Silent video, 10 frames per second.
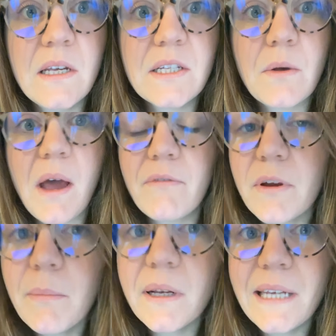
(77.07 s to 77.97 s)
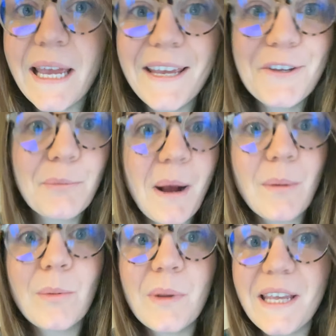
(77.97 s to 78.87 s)
So every Monday, you'll
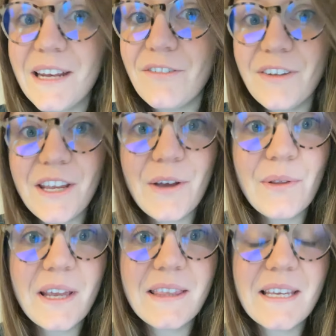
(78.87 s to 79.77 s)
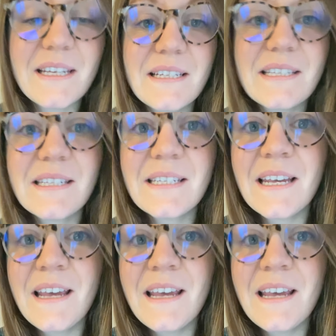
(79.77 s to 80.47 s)
probably get a video like this,